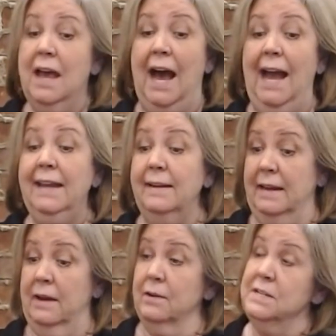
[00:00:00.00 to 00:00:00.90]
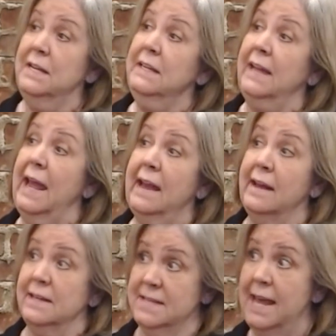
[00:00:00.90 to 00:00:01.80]
I can guarantee an A on
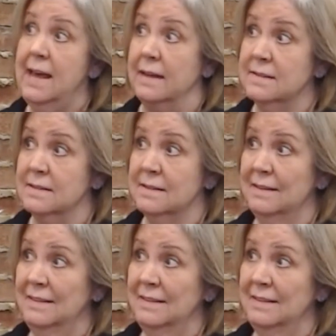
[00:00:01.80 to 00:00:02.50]
a test,